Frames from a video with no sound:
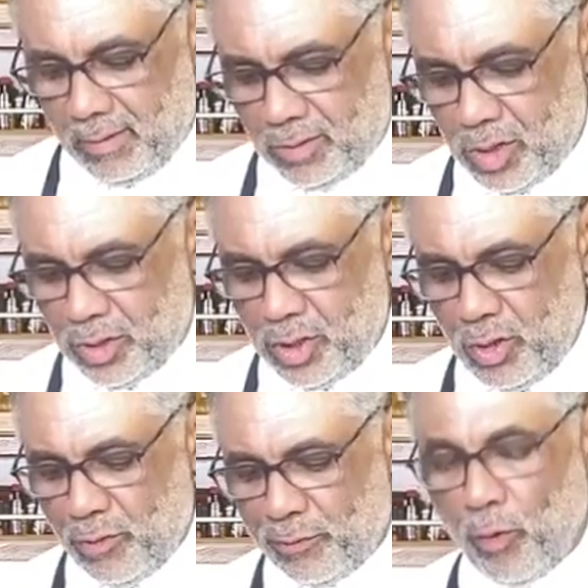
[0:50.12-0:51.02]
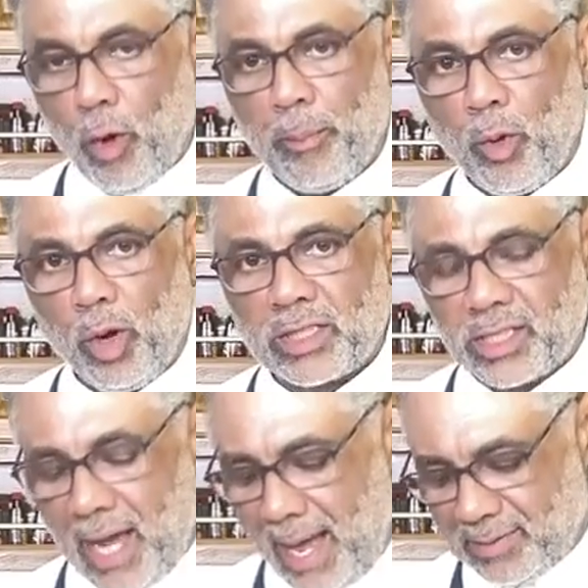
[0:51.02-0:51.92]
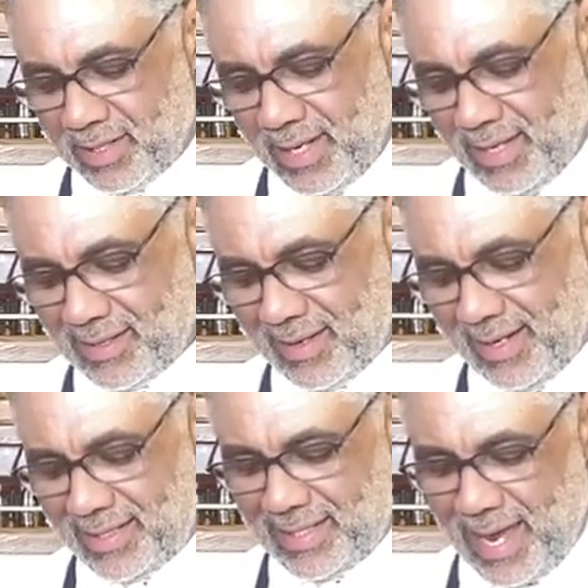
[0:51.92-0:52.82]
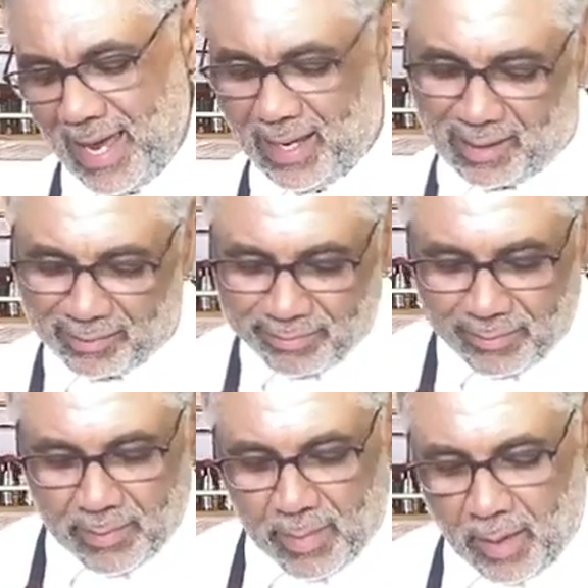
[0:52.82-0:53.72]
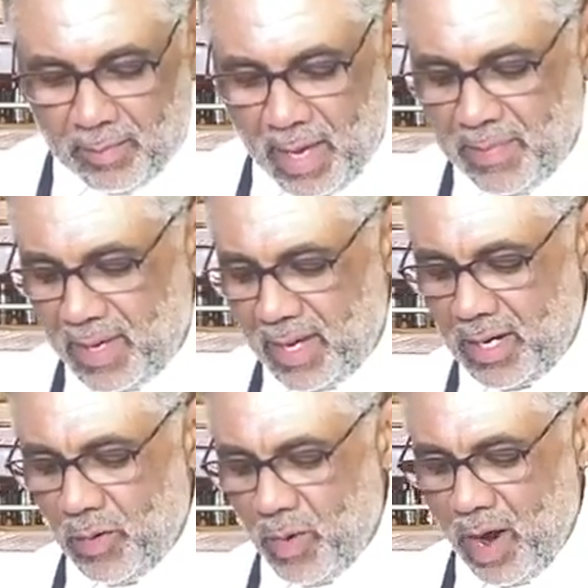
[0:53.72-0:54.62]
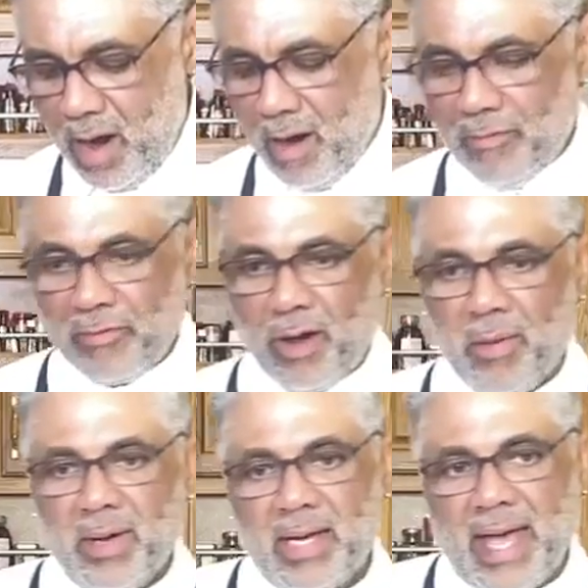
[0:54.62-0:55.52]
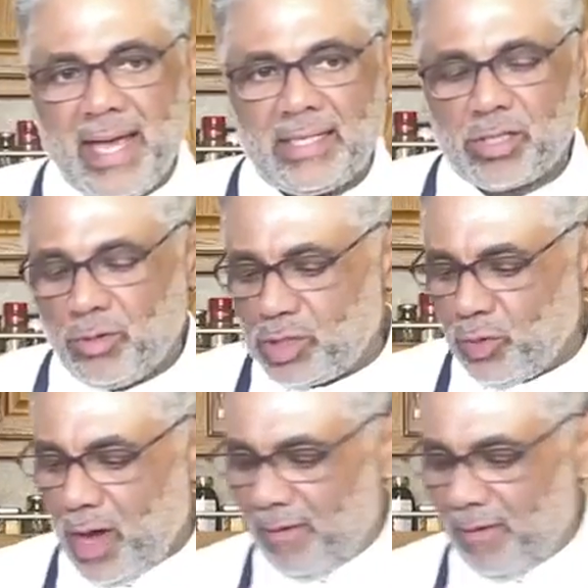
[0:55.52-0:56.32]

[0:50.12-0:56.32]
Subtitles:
To do 4 pork chops, it's going to take maybe anywhere from an 8 to a 12